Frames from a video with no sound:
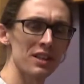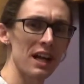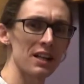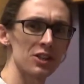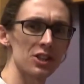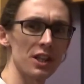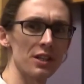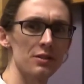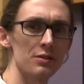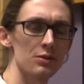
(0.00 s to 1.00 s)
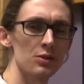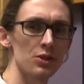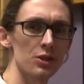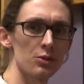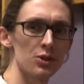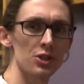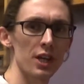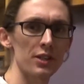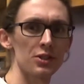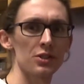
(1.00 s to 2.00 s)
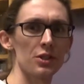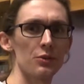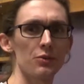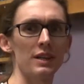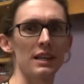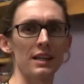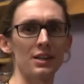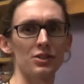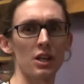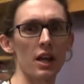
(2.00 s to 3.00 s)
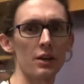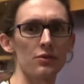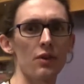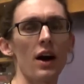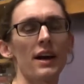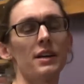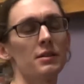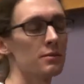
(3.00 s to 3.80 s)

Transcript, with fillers: analogy to suggest that feelings are like fire.